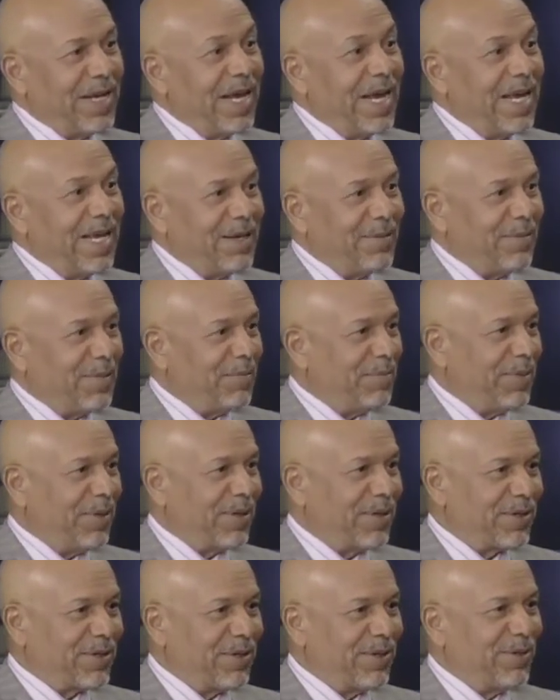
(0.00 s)
name a
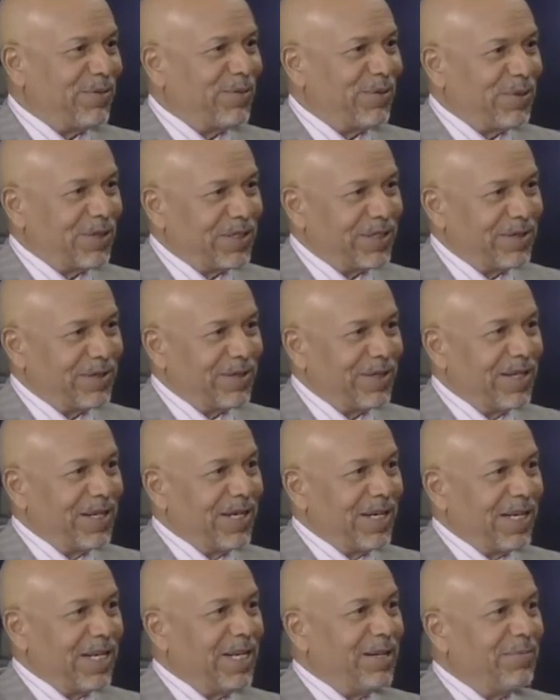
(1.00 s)
person who mm
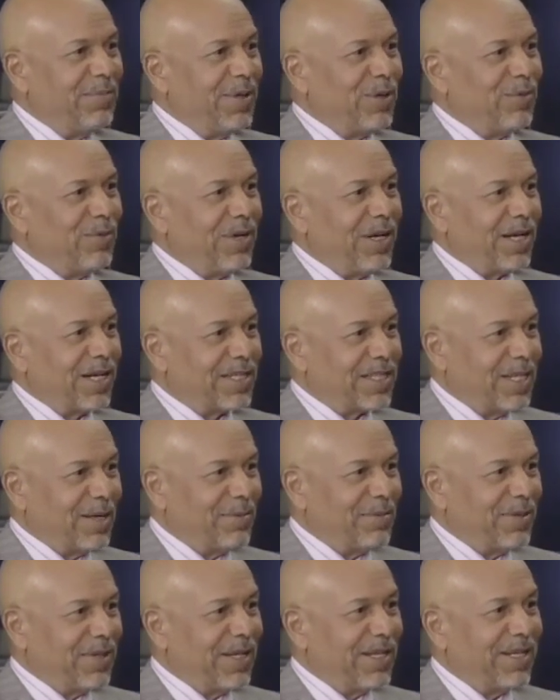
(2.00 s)
Libyan will
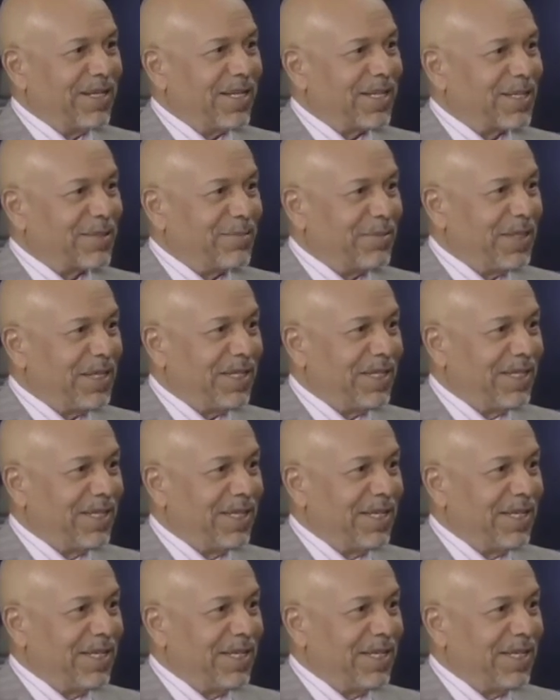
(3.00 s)
accept, and that's mean,